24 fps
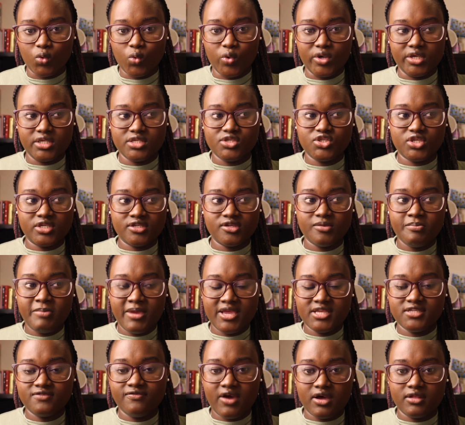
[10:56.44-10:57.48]
When
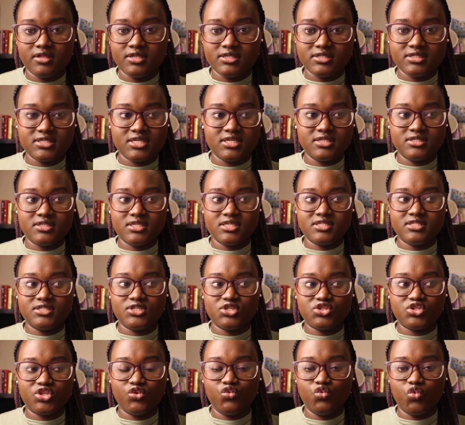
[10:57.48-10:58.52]
gender-based violence is
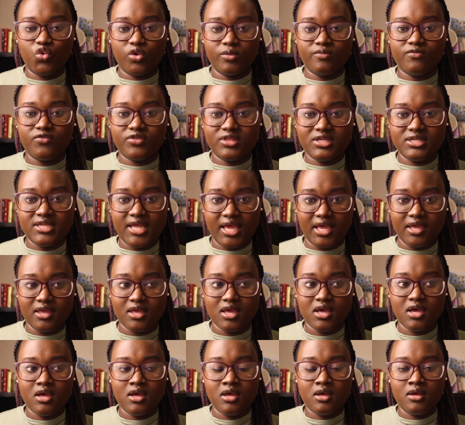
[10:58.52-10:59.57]
just the norm for the
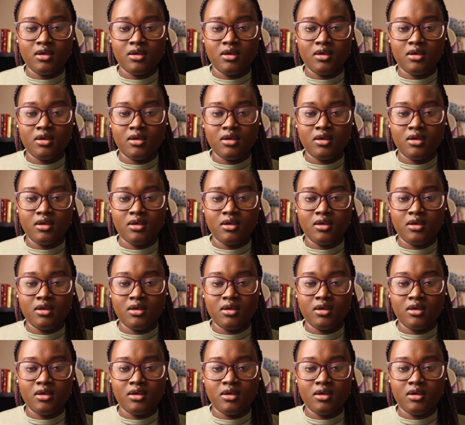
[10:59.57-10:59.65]
day.